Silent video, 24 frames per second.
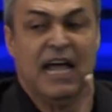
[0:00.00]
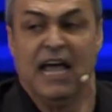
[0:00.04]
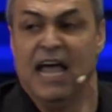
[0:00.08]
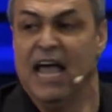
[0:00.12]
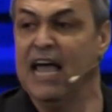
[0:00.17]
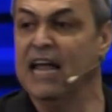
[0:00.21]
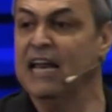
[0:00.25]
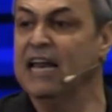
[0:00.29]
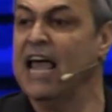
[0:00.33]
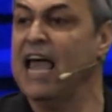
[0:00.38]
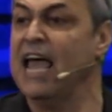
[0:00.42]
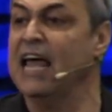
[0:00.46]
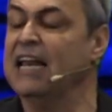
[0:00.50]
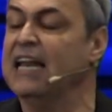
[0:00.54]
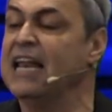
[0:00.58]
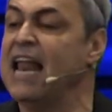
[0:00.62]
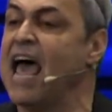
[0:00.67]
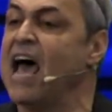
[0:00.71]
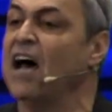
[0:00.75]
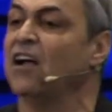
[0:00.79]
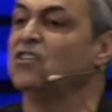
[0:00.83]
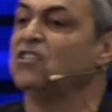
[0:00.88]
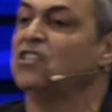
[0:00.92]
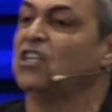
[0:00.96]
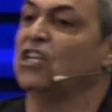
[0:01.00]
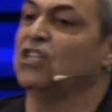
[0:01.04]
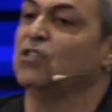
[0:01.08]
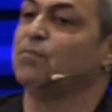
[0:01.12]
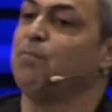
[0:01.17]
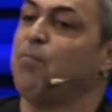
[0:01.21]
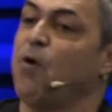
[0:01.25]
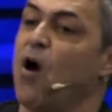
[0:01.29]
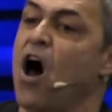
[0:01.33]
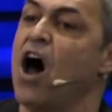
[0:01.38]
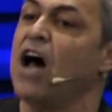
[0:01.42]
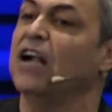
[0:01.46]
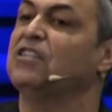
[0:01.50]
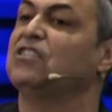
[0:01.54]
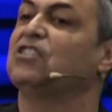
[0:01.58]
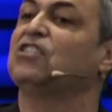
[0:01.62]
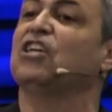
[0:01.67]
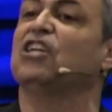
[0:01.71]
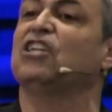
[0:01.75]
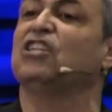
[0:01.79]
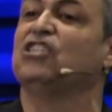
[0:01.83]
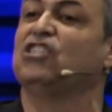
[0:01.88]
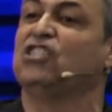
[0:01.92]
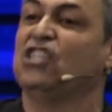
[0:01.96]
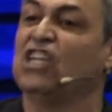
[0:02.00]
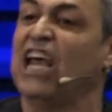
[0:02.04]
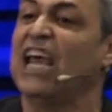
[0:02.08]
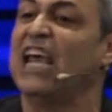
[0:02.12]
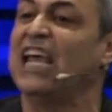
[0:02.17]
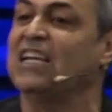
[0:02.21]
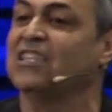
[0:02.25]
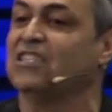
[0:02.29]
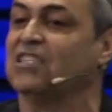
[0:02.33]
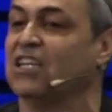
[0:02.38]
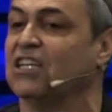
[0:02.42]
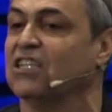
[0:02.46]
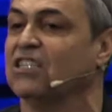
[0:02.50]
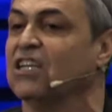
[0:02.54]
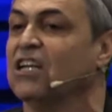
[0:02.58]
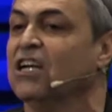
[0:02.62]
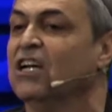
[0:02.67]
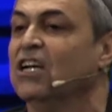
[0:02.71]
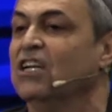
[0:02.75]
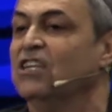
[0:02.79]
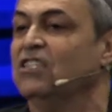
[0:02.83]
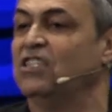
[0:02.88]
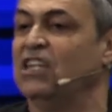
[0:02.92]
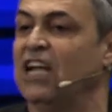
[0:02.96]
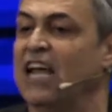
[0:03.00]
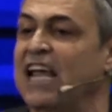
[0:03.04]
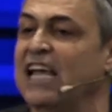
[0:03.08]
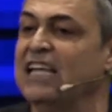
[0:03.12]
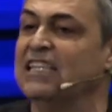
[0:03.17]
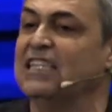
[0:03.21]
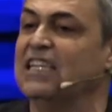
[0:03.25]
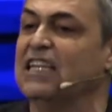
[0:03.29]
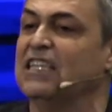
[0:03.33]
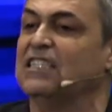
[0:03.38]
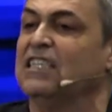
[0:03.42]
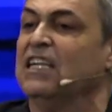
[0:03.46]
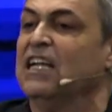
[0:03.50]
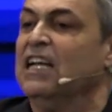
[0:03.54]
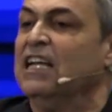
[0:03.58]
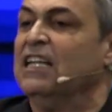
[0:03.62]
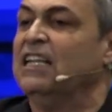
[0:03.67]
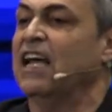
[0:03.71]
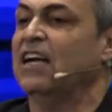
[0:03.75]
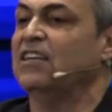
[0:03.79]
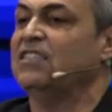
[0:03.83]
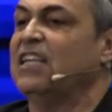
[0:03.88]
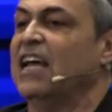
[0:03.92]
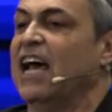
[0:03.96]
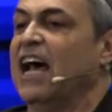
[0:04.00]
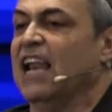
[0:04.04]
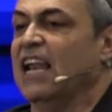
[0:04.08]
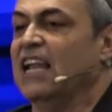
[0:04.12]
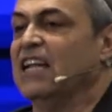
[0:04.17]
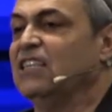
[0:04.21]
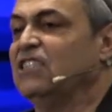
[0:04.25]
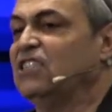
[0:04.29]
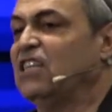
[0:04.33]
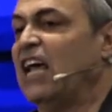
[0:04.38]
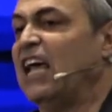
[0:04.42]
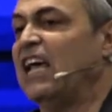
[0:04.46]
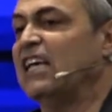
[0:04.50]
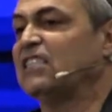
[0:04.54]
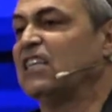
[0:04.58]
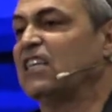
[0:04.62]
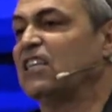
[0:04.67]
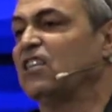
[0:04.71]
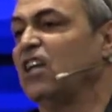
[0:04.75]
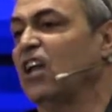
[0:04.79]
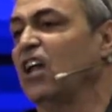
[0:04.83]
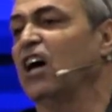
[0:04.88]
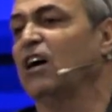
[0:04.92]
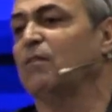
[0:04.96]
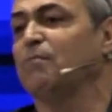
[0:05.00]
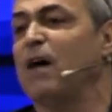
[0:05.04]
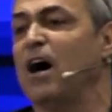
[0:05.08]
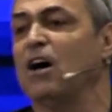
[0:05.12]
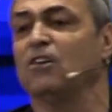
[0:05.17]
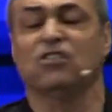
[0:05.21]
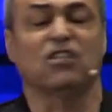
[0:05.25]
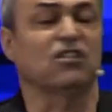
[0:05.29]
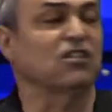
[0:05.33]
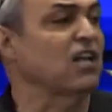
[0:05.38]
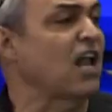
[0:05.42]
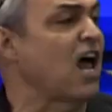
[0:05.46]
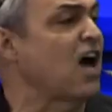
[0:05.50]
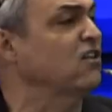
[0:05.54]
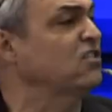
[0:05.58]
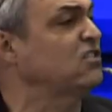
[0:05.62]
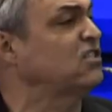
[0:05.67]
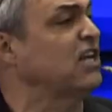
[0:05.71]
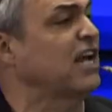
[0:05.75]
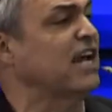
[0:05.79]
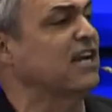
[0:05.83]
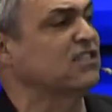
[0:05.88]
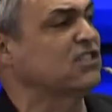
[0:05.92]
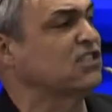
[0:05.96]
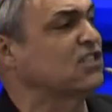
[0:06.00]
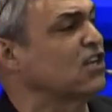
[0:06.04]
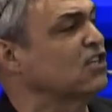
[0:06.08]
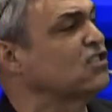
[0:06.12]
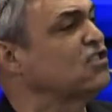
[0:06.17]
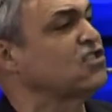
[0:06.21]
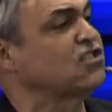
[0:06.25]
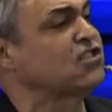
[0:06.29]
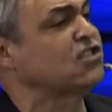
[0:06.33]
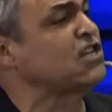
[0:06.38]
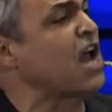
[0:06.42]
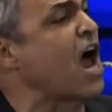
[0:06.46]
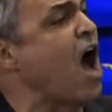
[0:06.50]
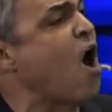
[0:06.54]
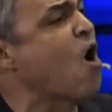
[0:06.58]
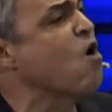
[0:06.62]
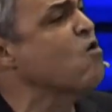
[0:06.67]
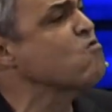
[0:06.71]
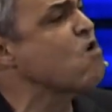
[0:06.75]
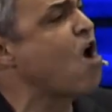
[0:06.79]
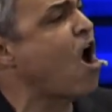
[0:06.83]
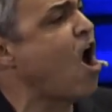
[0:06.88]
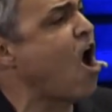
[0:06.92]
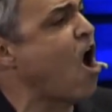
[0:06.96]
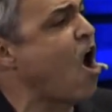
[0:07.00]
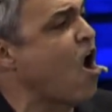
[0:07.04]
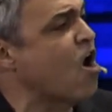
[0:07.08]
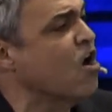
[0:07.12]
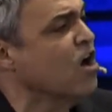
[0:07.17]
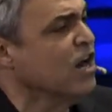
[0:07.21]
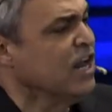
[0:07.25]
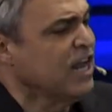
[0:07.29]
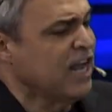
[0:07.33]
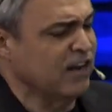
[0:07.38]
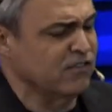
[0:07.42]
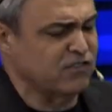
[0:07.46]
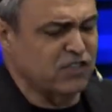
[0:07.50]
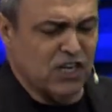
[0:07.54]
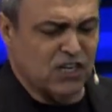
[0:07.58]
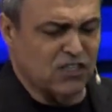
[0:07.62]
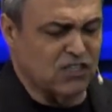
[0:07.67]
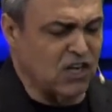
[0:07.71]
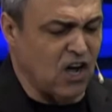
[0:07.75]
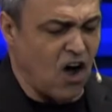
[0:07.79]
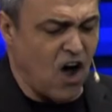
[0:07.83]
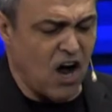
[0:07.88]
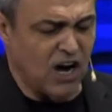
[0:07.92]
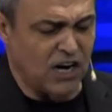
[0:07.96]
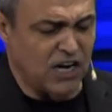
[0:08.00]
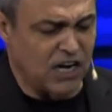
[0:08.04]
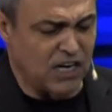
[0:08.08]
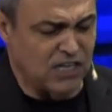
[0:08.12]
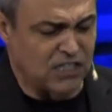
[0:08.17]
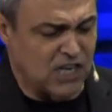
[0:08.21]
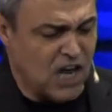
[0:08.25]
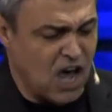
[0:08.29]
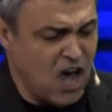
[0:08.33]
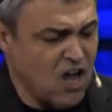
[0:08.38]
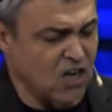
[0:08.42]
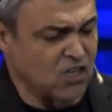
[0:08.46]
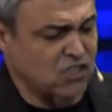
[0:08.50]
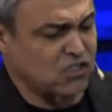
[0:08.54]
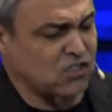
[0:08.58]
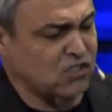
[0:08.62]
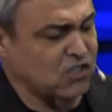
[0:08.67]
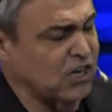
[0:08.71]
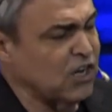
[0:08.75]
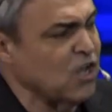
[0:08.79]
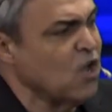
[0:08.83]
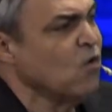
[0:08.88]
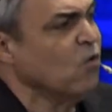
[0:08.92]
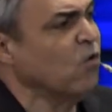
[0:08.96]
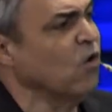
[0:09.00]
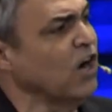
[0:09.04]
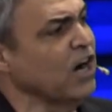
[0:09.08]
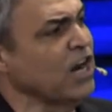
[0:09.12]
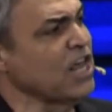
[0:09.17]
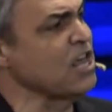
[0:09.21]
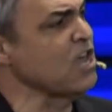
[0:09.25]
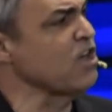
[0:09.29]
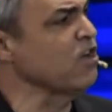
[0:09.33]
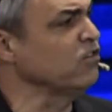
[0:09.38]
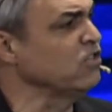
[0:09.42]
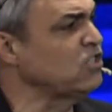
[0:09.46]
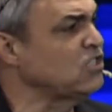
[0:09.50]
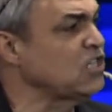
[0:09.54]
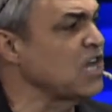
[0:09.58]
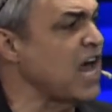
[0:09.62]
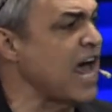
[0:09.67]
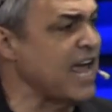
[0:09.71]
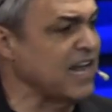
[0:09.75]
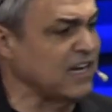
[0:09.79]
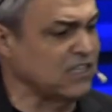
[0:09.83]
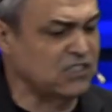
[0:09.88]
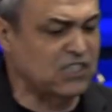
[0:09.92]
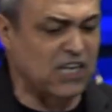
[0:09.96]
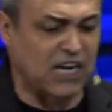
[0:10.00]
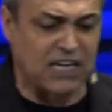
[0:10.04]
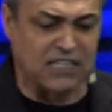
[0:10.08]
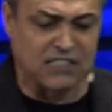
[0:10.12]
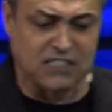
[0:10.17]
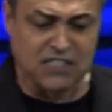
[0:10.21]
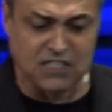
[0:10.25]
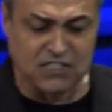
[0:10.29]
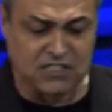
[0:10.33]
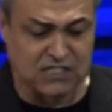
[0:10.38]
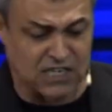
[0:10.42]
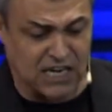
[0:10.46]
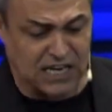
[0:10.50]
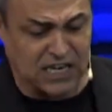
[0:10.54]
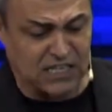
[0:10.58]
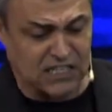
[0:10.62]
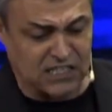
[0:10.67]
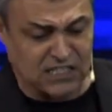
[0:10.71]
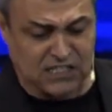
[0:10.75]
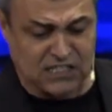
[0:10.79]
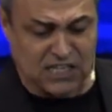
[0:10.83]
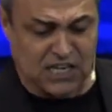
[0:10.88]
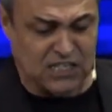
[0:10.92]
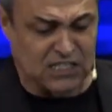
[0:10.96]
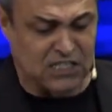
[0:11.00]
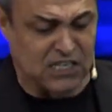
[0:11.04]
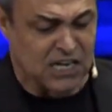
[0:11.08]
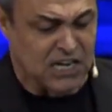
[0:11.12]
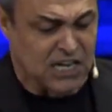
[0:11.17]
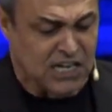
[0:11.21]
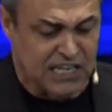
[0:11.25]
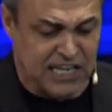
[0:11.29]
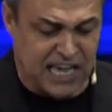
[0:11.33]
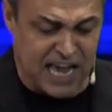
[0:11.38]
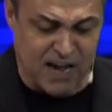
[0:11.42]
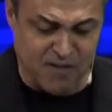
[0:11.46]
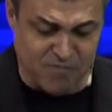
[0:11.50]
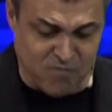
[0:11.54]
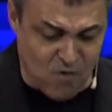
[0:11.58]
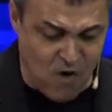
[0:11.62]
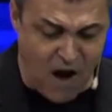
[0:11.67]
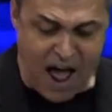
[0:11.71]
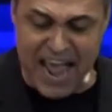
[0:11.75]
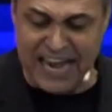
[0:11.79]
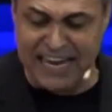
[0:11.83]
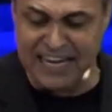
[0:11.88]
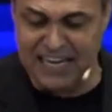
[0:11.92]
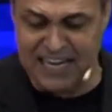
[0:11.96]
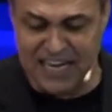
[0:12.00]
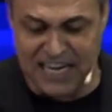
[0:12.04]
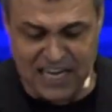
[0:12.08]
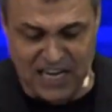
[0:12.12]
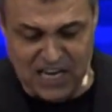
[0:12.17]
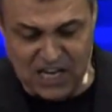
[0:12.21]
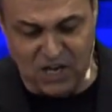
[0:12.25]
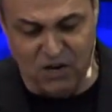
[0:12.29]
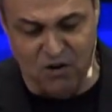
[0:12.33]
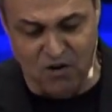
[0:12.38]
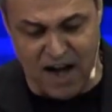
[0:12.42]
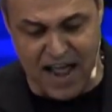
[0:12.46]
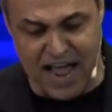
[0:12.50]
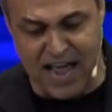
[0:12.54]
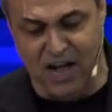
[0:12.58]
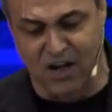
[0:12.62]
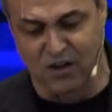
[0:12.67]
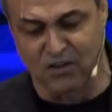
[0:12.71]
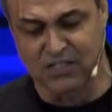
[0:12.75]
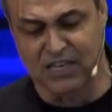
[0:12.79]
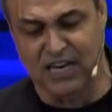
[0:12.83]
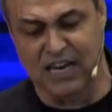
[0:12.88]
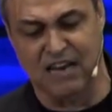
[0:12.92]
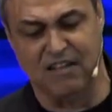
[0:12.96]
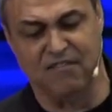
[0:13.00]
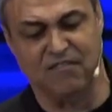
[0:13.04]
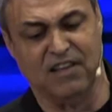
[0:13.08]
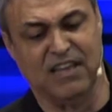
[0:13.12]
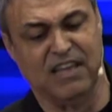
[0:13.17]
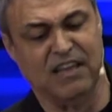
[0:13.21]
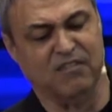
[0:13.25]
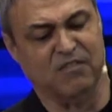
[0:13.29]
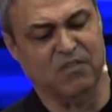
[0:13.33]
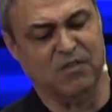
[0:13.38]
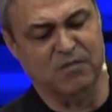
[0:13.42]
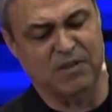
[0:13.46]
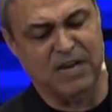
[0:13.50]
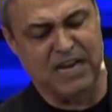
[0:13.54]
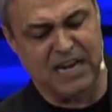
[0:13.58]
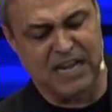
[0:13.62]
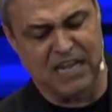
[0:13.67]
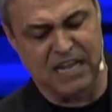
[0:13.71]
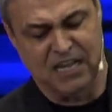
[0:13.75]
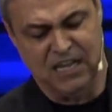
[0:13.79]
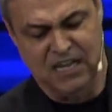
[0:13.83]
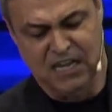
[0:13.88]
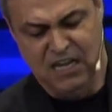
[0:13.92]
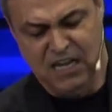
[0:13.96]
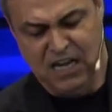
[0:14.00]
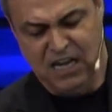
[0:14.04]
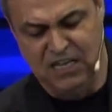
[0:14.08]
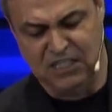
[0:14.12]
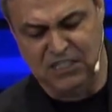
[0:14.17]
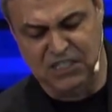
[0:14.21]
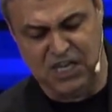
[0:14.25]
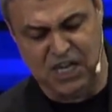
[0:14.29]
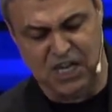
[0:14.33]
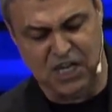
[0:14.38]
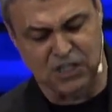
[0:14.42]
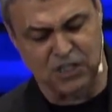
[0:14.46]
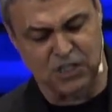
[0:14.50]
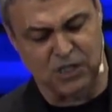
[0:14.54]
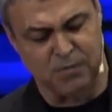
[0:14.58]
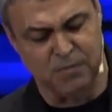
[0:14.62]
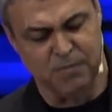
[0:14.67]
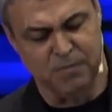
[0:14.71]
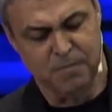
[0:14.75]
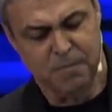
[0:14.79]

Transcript: And, and now she's brought to Jesus. Jesus, they're telling Jesus, look, Moses' law says to stone her if she's caught in adultery. What do you say, Jesus? Jesus just kept writing in the ground, didn't even give him any attention.